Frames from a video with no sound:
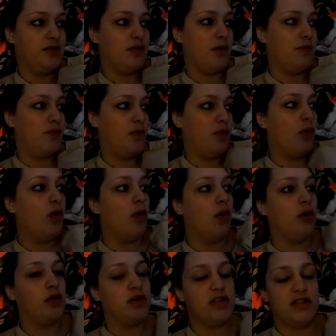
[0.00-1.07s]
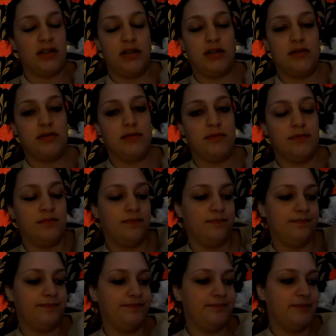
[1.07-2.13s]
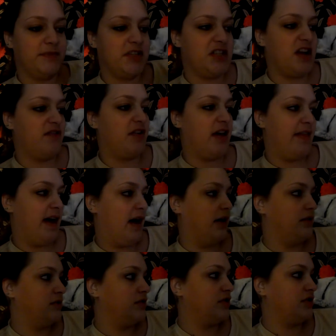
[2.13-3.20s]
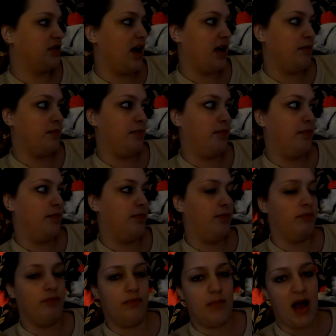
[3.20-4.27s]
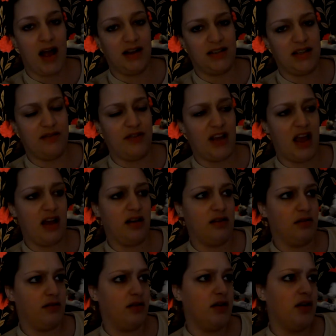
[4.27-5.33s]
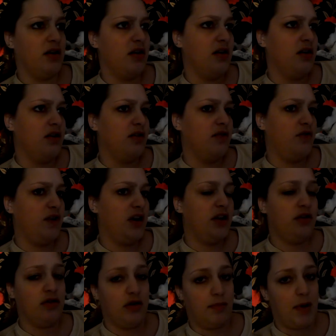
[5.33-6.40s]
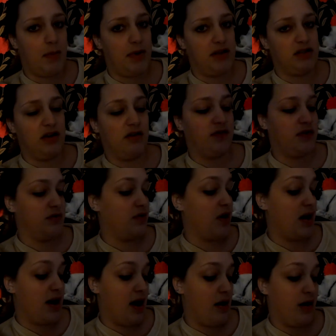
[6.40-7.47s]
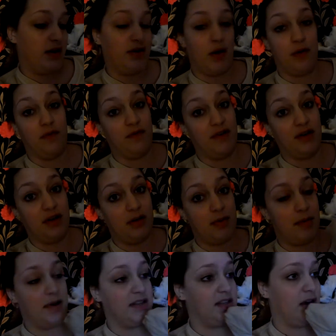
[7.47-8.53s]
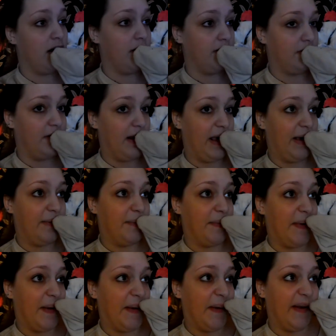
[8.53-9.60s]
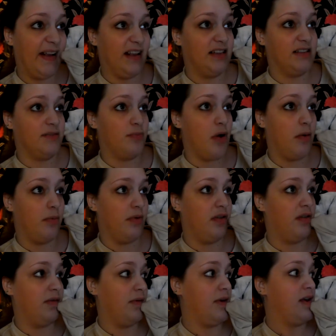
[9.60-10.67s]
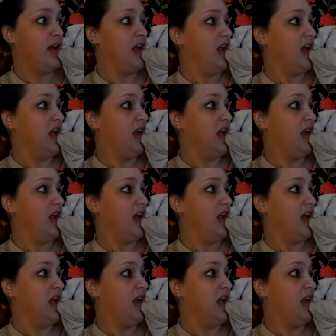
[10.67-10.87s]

going for walks and stuff like that and just getting active again and feeling good about myself because right now I don't feel good about myself. Liam is probably the